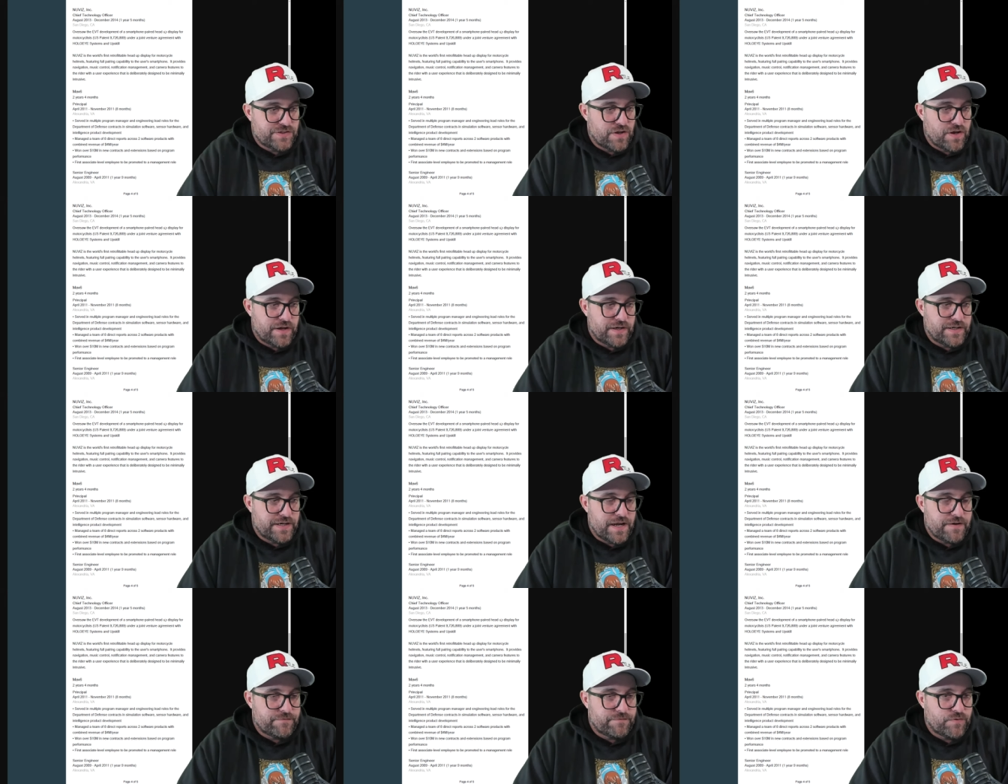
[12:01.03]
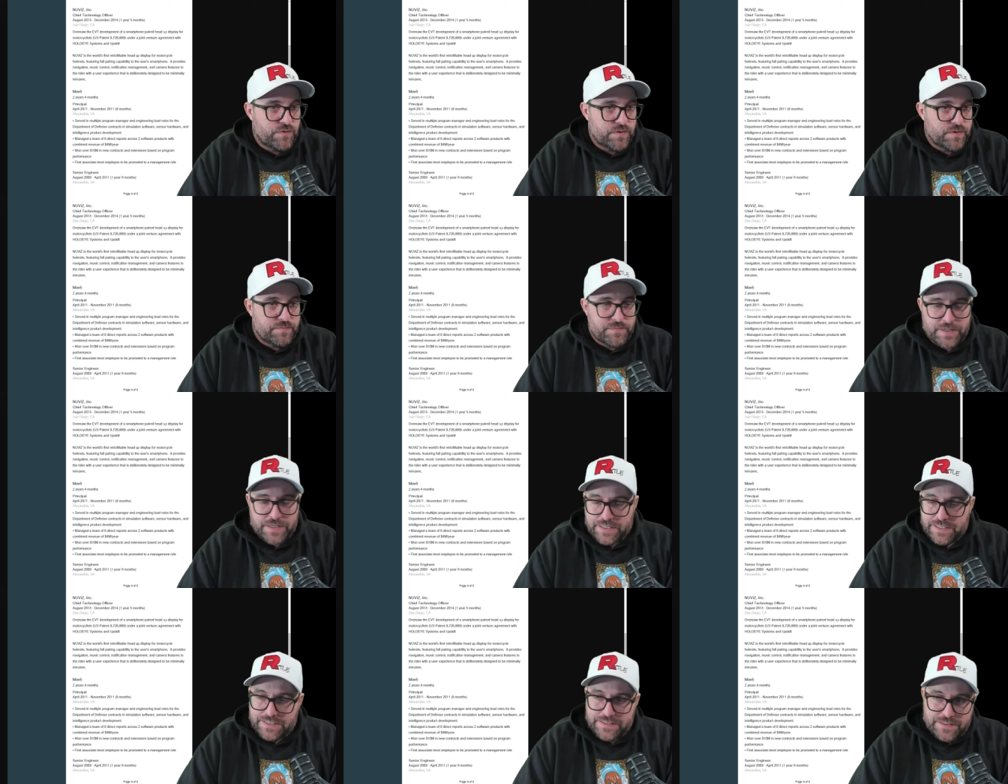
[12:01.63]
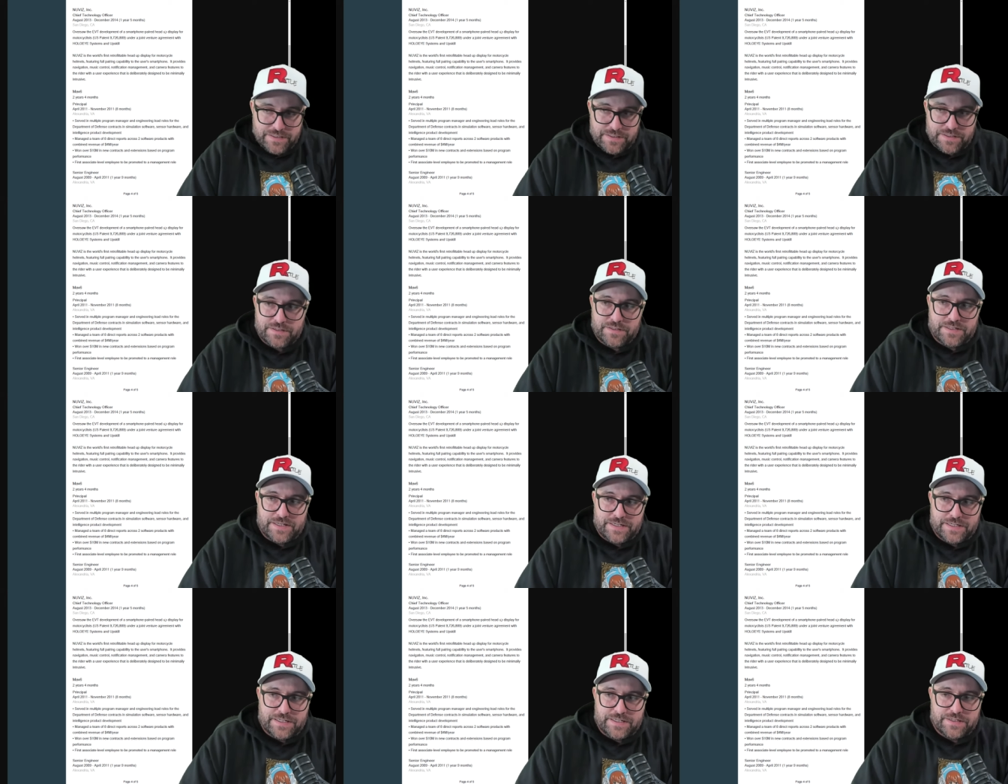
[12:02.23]
not enough for them. They need to
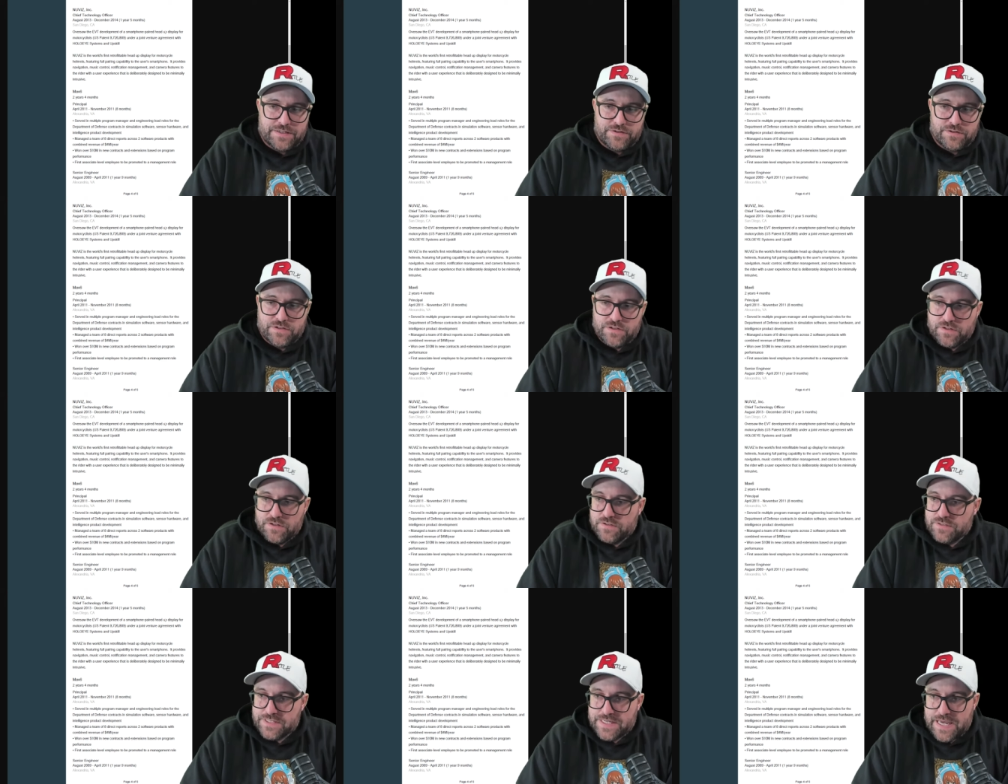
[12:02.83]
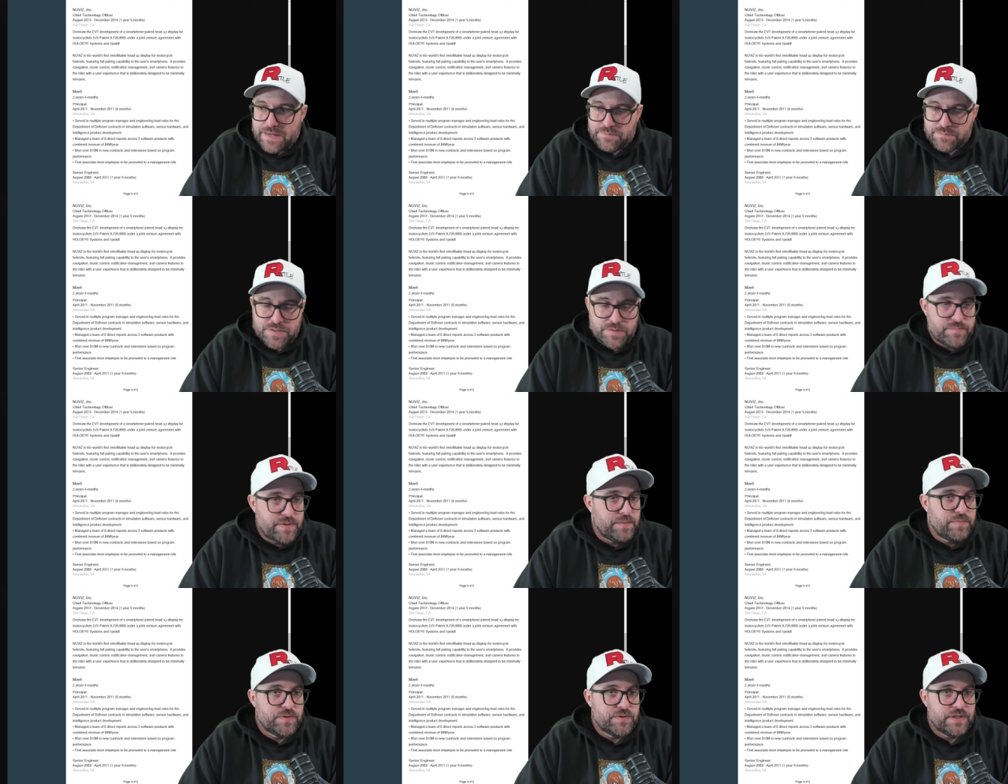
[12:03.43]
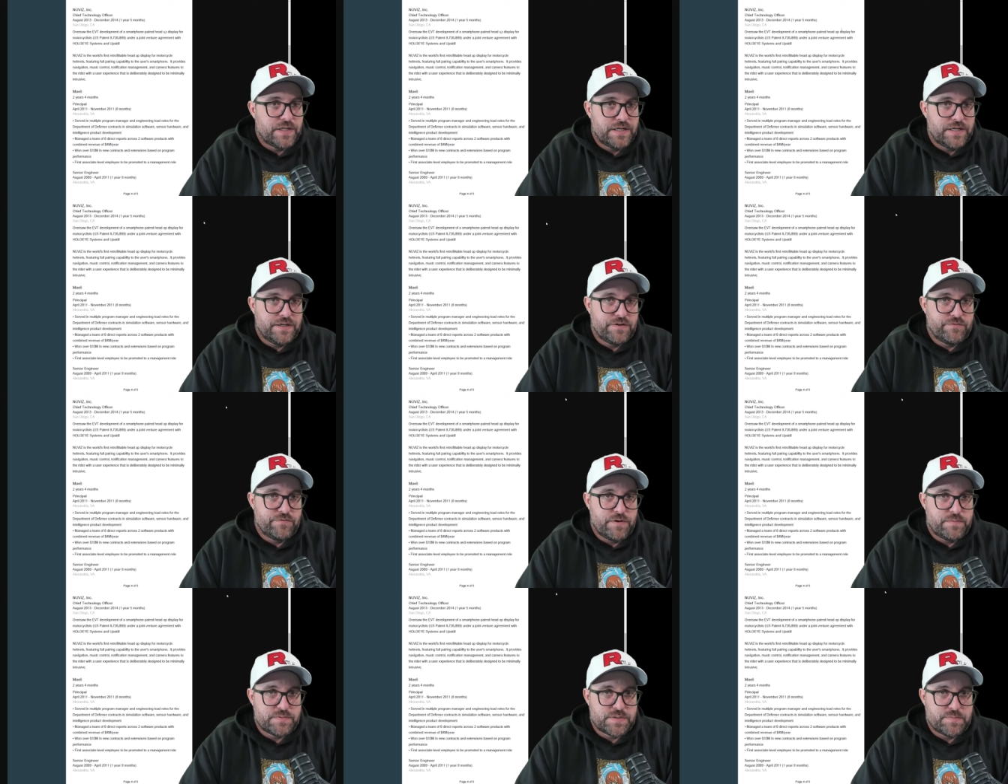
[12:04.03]
scam some people. They need to
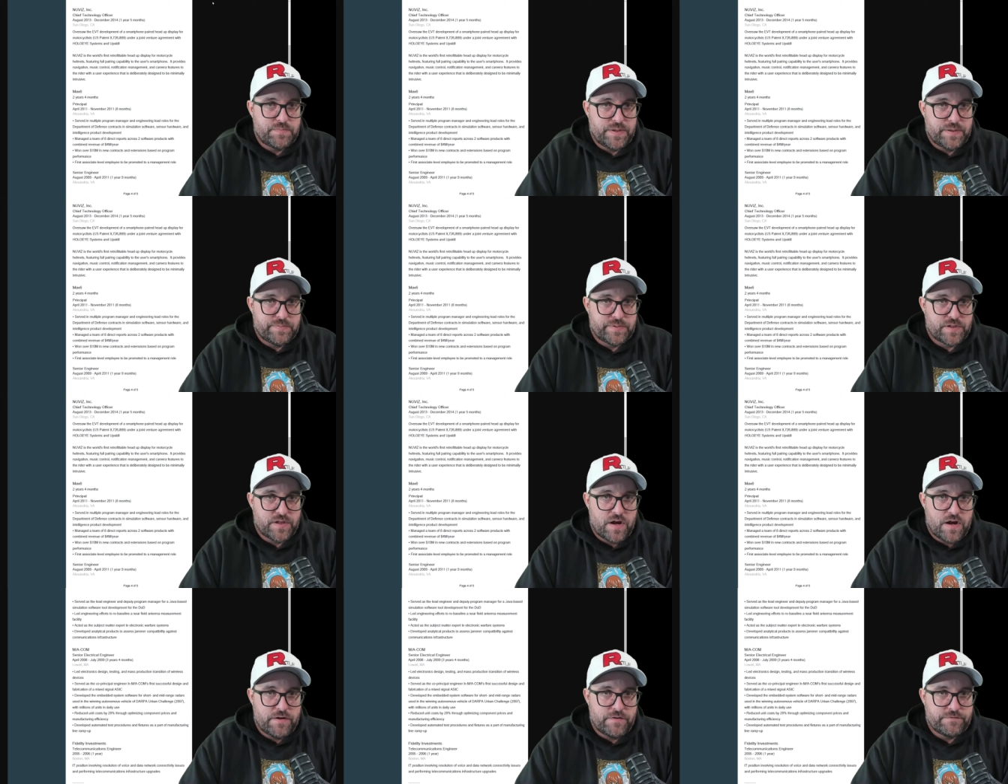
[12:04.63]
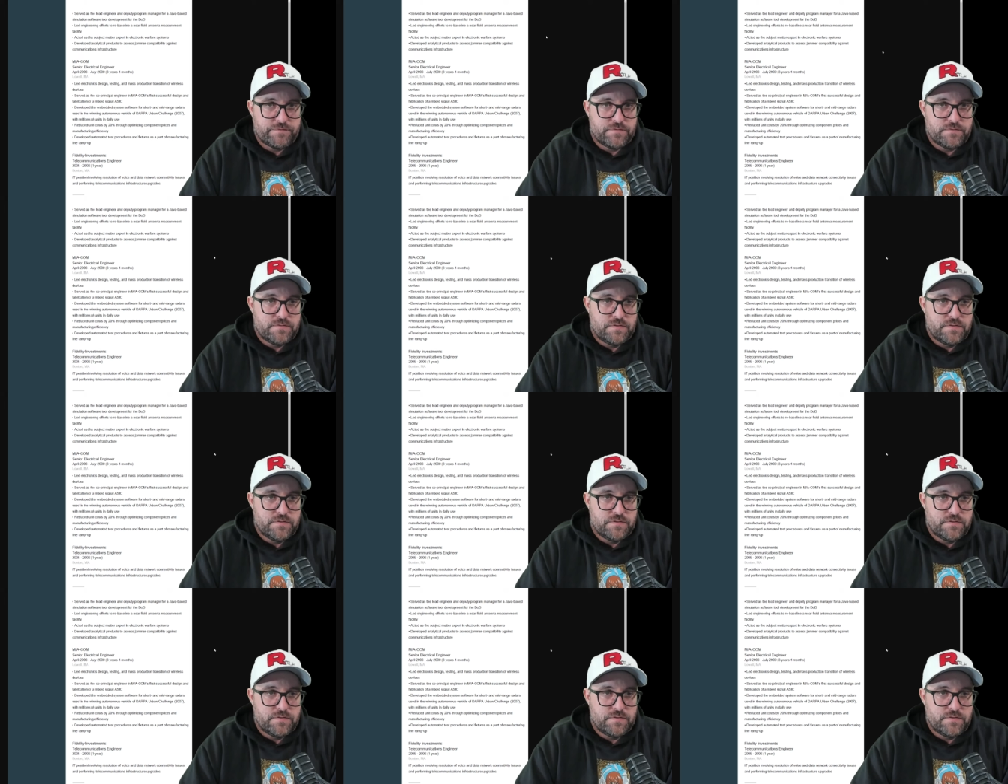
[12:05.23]
rip some people off.